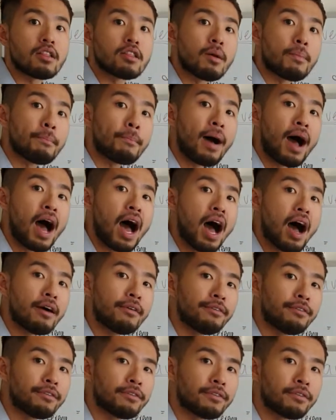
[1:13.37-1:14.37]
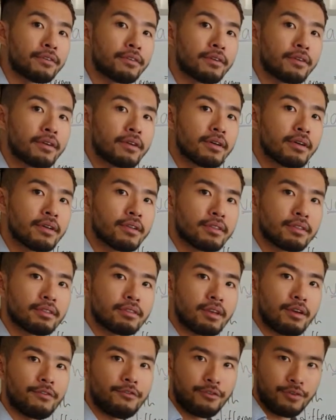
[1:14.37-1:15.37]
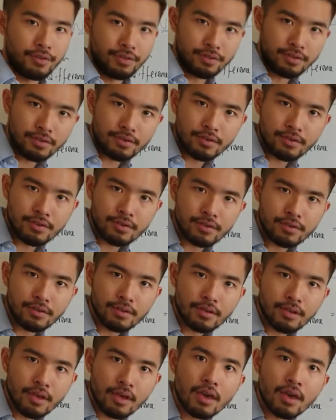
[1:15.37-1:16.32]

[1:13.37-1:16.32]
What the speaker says: The path difference